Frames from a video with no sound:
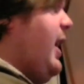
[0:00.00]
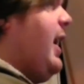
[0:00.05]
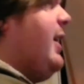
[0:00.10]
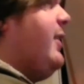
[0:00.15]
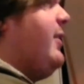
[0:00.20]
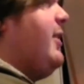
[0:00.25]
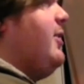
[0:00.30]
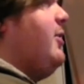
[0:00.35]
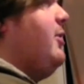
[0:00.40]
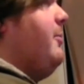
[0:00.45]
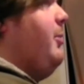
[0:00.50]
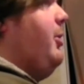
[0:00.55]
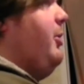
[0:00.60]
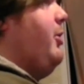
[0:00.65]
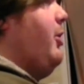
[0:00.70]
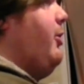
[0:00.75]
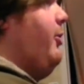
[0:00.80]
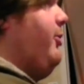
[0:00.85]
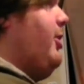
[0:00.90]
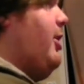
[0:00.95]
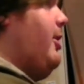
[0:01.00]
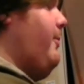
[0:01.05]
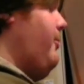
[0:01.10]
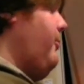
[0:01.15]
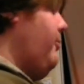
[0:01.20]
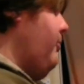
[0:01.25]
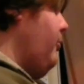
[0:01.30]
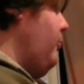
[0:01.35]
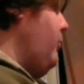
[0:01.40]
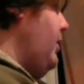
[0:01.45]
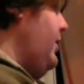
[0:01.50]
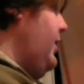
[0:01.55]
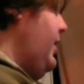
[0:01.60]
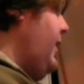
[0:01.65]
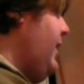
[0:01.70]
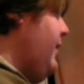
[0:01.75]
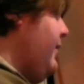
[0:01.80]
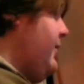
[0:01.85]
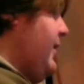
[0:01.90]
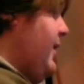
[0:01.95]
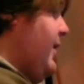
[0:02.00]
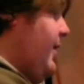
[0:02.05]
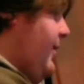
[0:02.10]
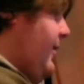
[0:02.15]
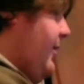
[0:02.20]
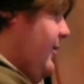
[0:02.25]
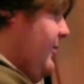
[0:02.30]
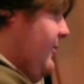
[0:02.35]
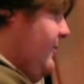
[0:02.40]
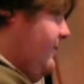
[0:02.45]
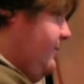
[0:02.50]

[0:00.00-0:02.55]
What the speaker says: as that number goes up, what heat death